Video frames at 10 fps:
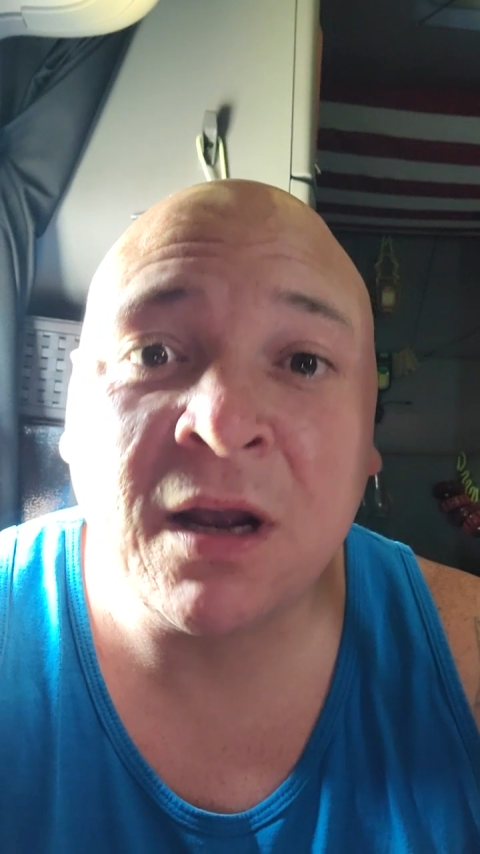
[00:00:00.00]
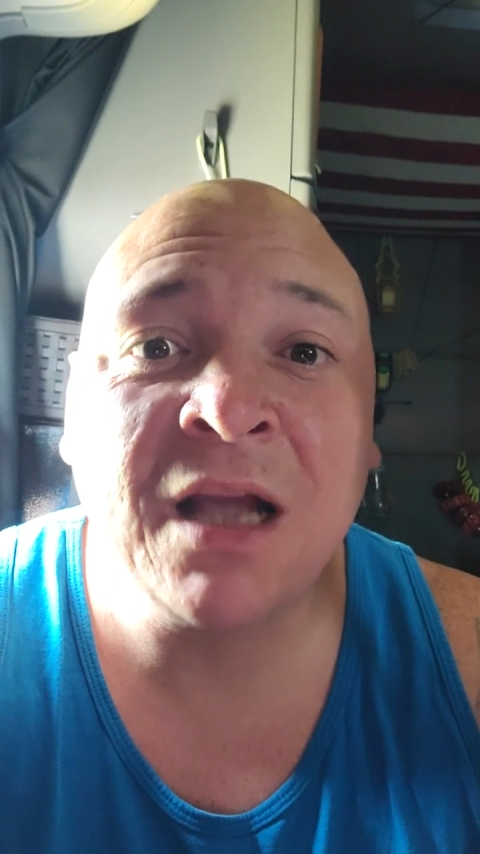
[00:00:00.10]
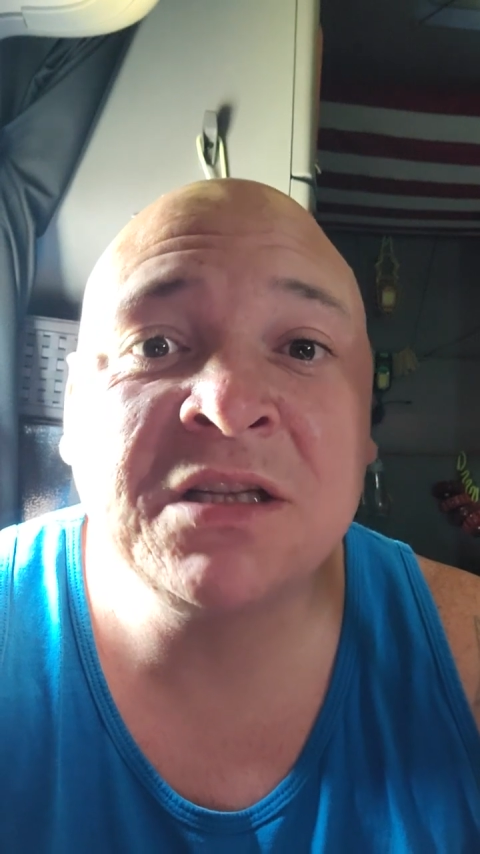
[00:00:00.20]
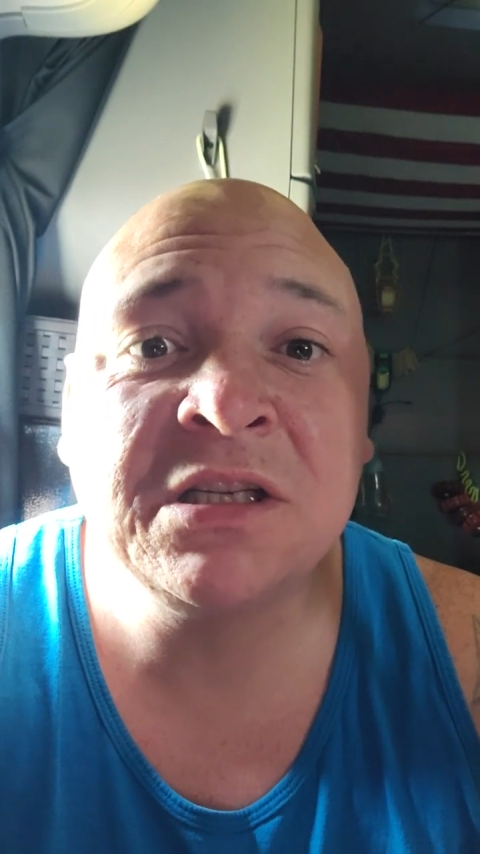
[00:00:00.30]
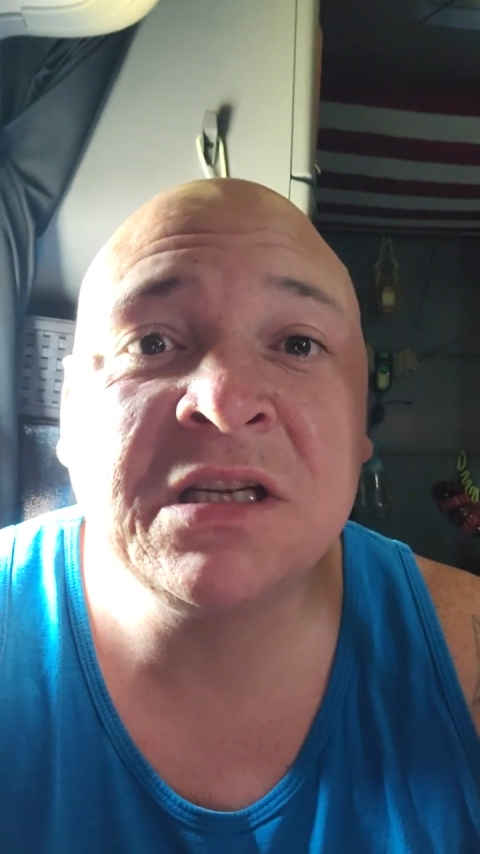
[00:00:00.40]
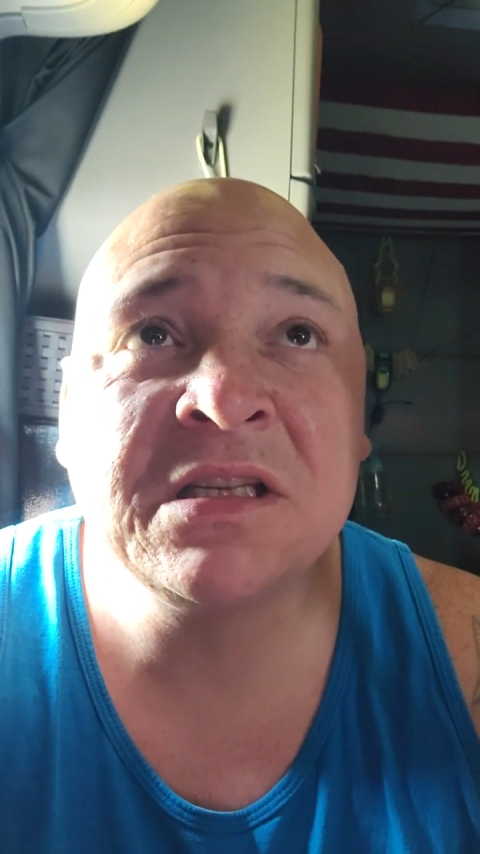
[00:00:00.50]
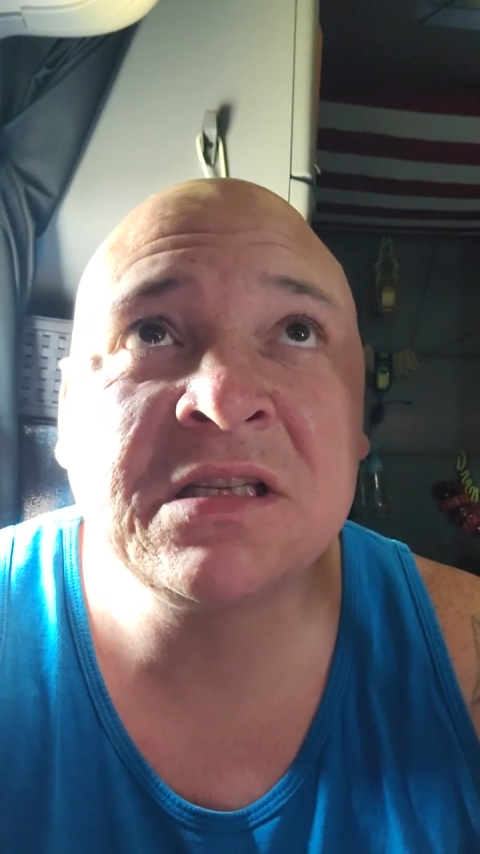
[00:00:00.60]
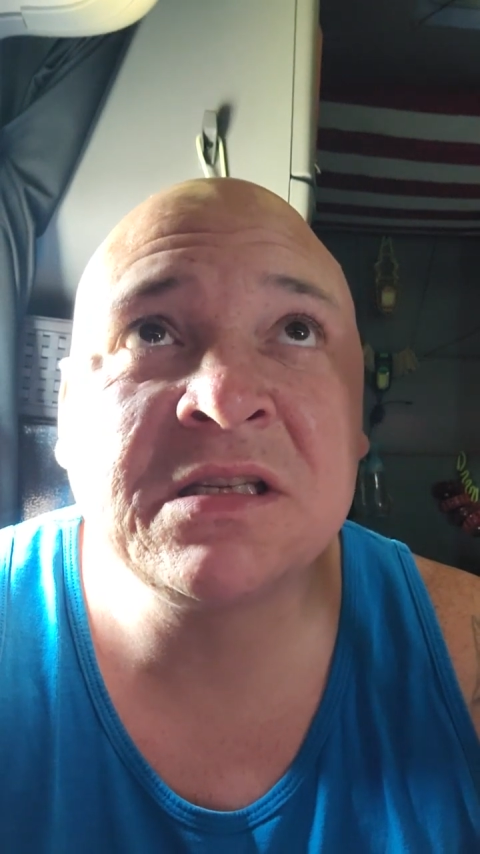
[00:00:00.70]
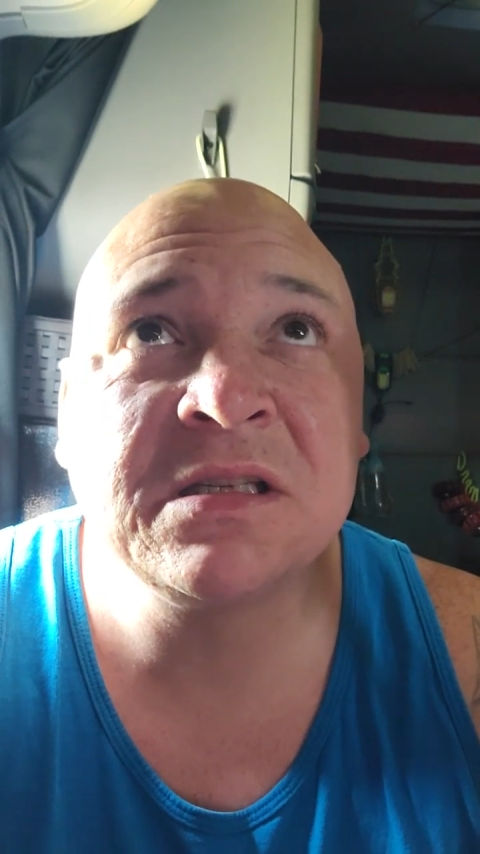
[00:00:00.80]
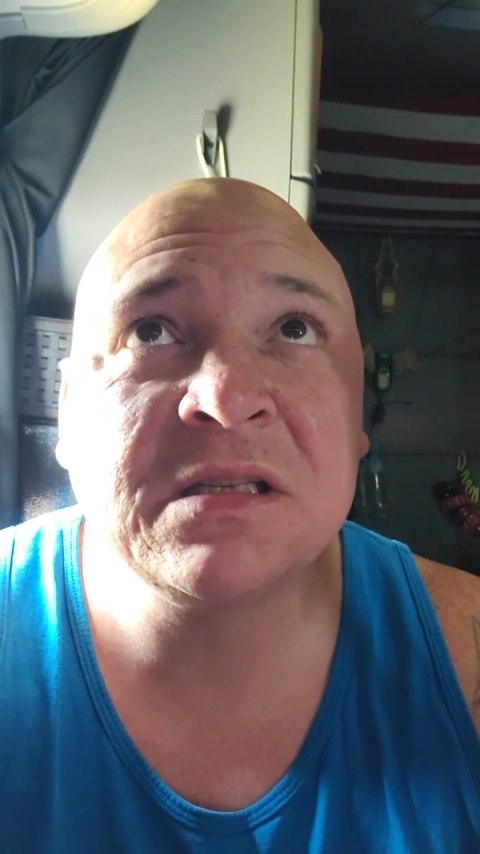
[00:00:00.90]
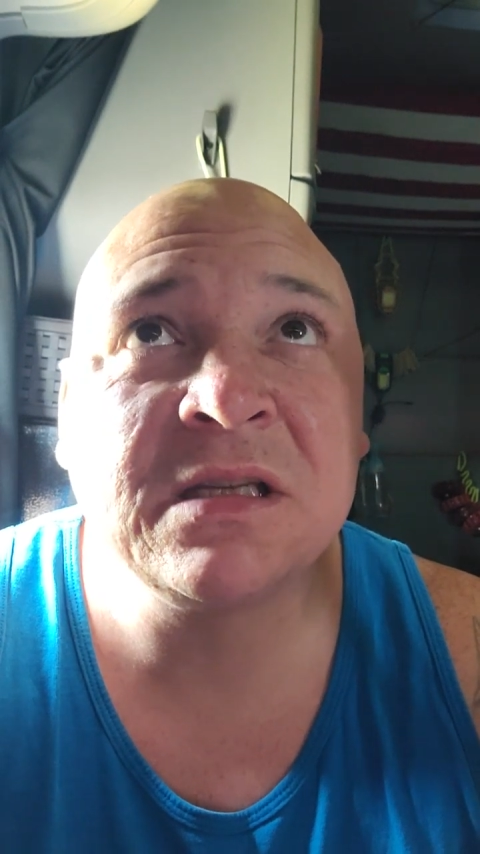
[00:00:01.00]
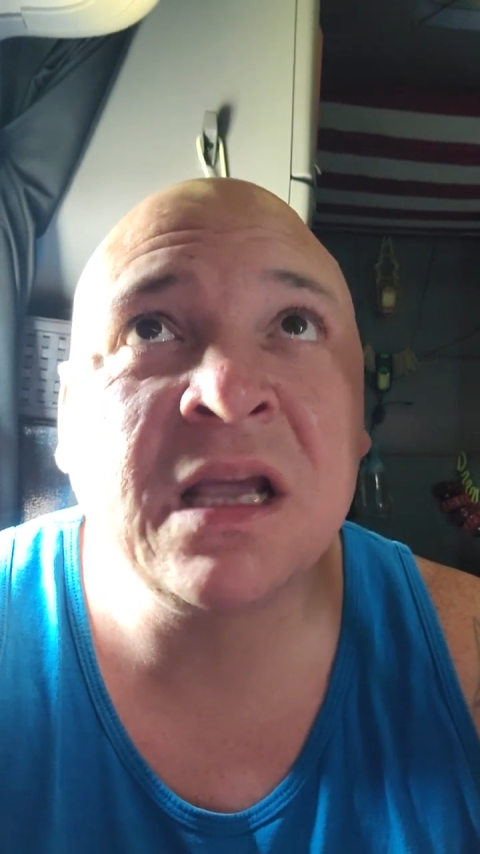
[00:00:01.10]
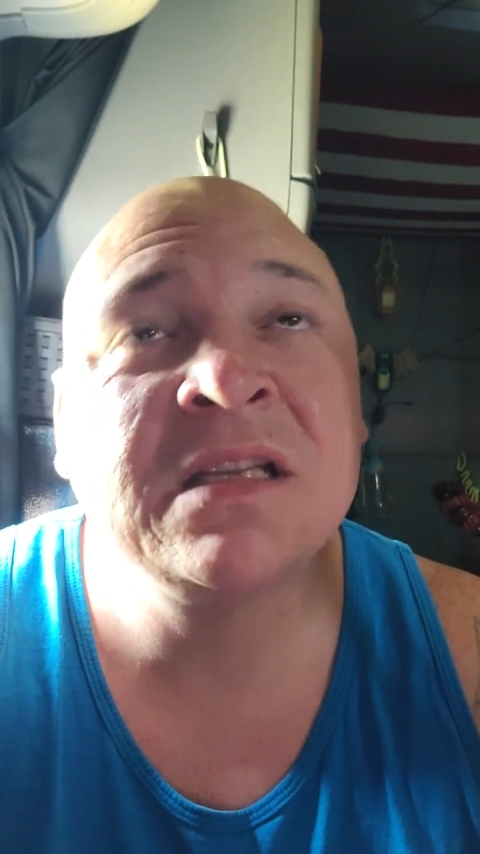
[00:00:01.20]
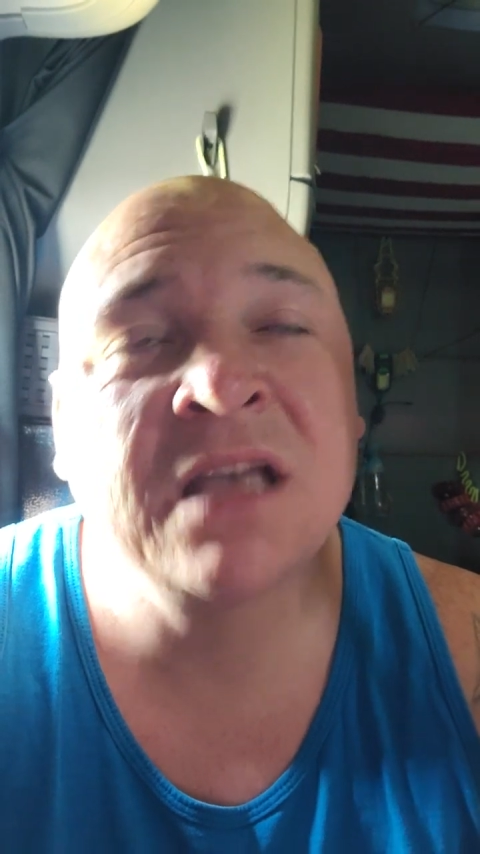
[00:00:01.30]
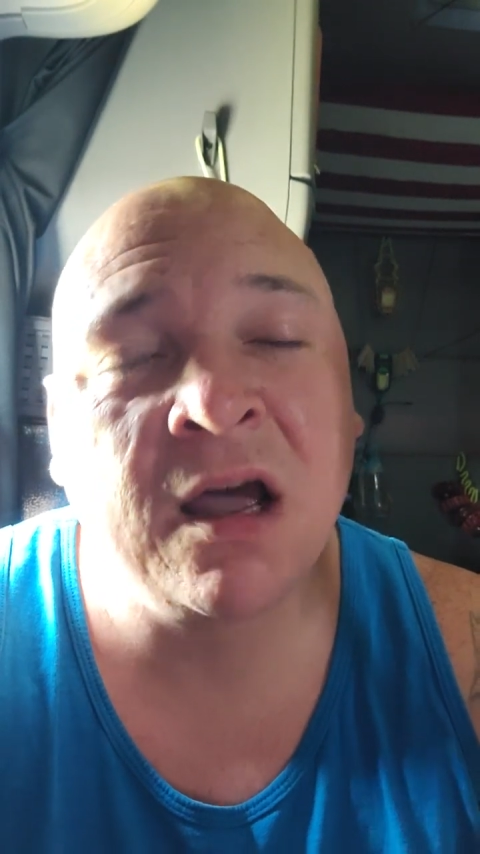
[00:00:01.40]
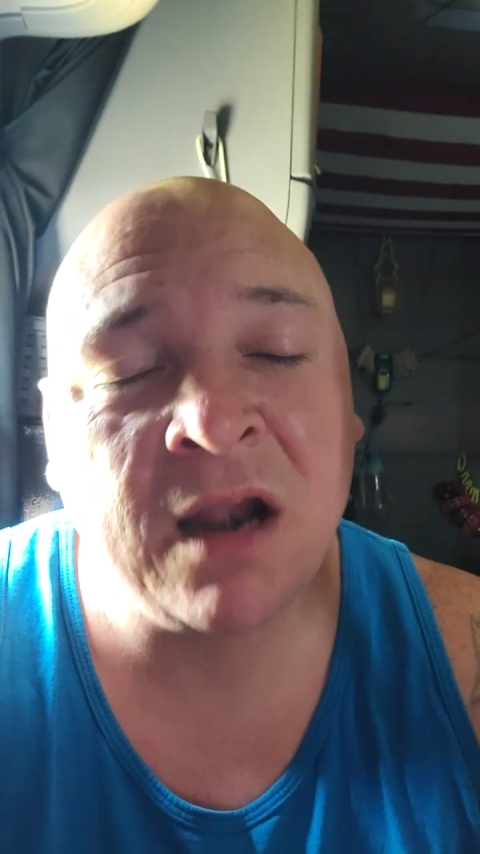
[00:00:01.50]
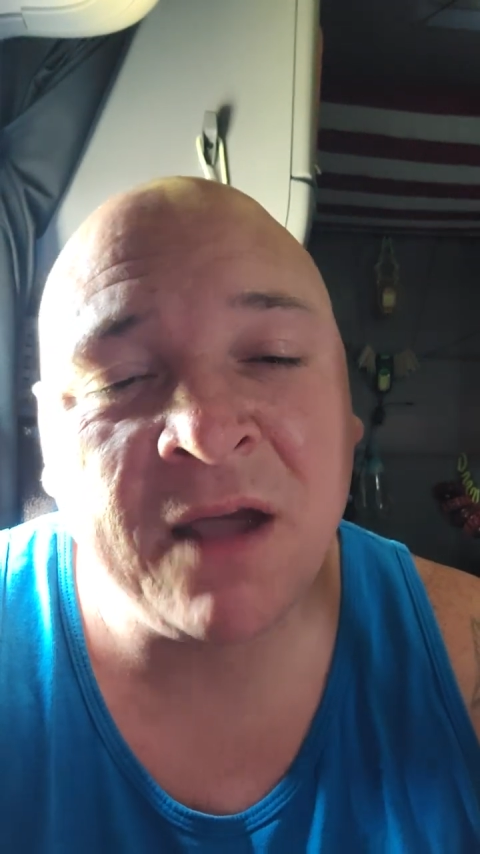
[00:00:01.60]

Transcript: That's how